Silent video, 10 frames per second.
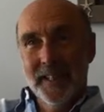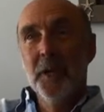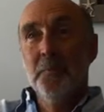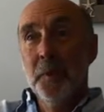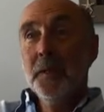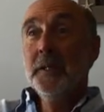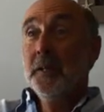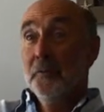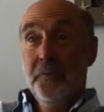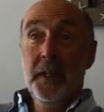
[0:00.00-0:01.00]
can
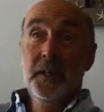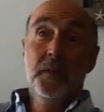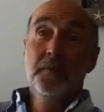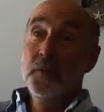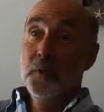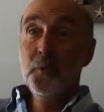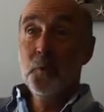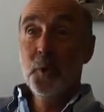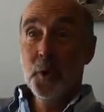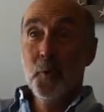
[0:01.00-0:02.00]
be effective and do
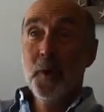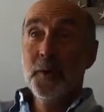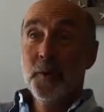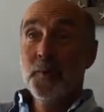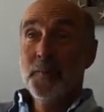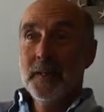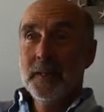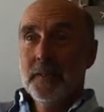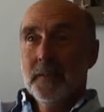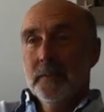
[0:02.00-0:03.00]
work well.
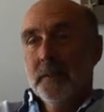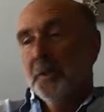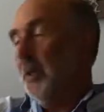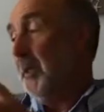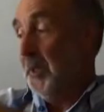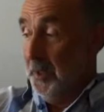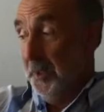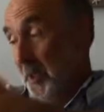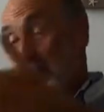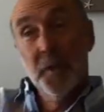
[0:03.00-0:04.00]
Yeah. And so that's
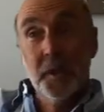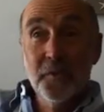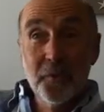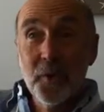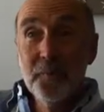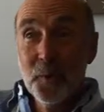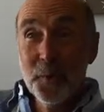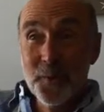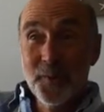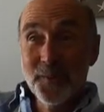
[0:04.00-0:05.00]
the subject of three
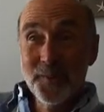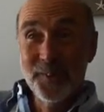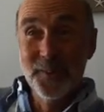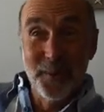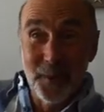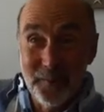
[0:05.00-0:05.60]
books on, yeah.